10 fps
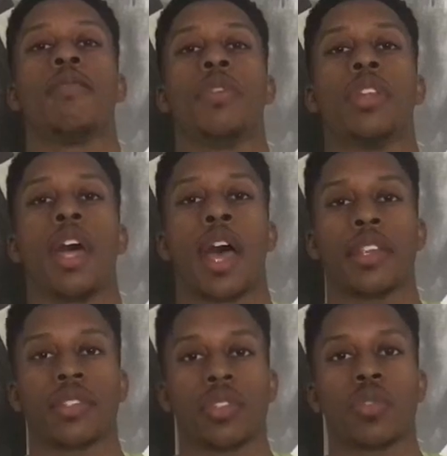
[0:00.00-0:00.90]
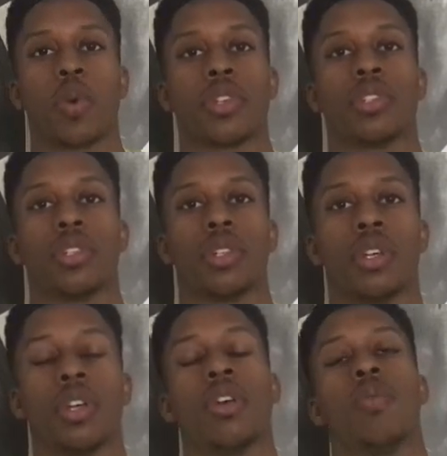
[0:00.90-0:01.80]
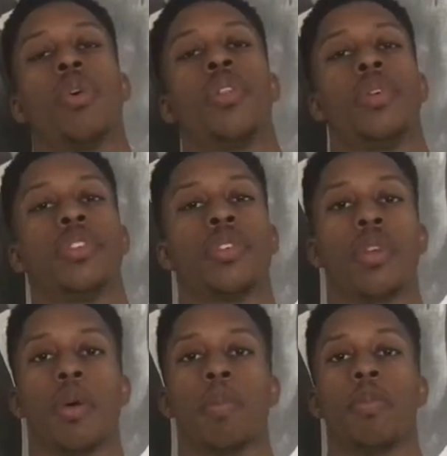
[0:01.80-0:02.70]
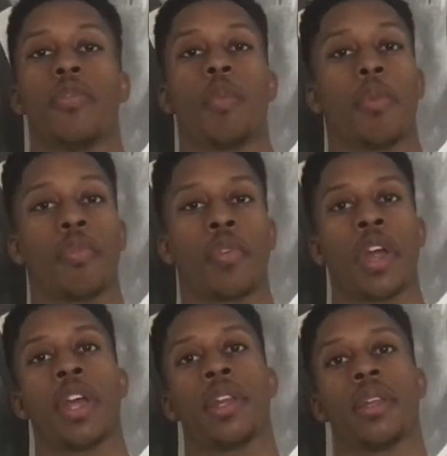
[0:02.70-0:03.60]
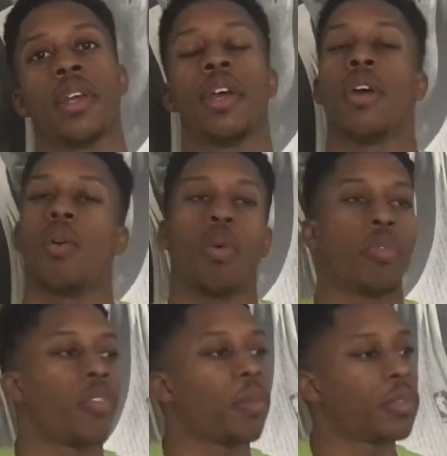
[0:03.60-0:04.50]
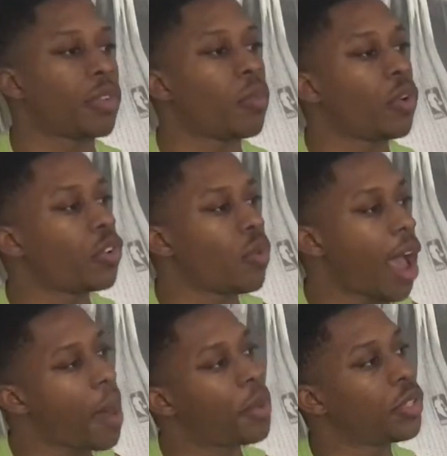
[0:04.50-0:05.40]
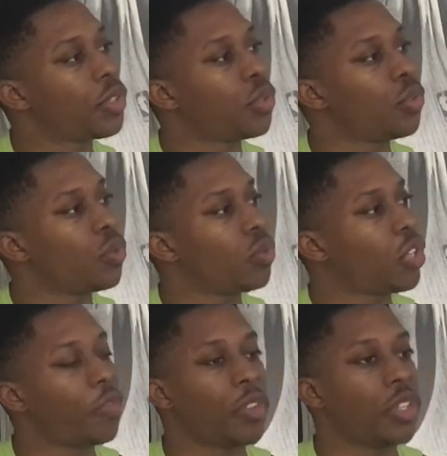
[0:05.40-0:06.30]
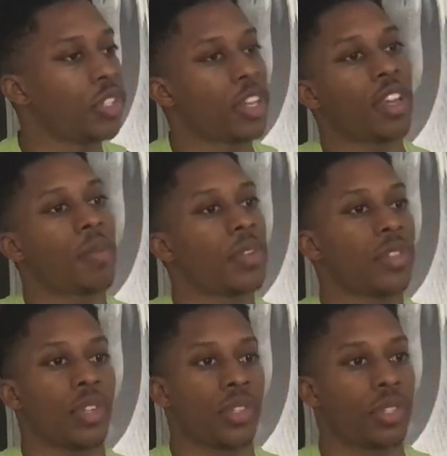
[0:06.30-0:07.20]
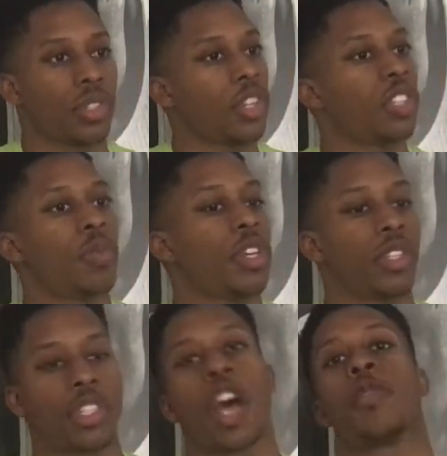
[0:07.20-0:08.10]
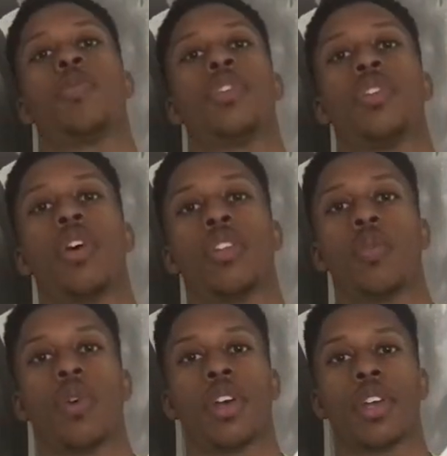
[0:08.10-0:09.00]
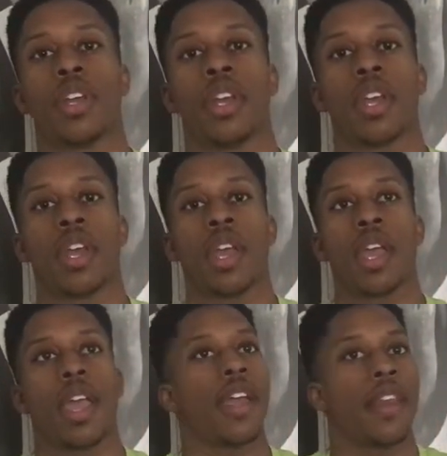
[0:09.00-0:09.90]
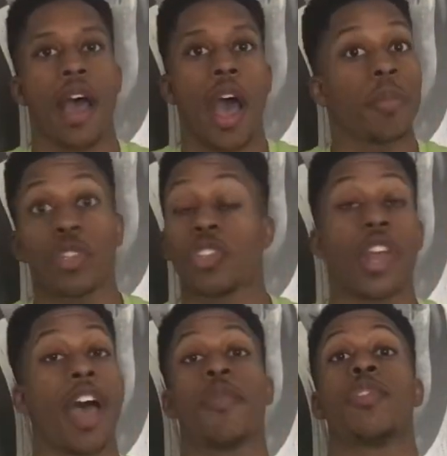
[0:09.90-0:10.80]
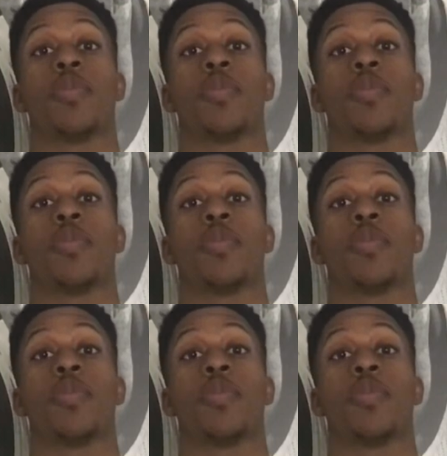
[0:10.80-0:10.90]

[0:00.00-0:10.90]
been asked this question, whether it's from a friend or from someone who happens to lift in the gym and just sees me and stops me along the way. And I'm just an average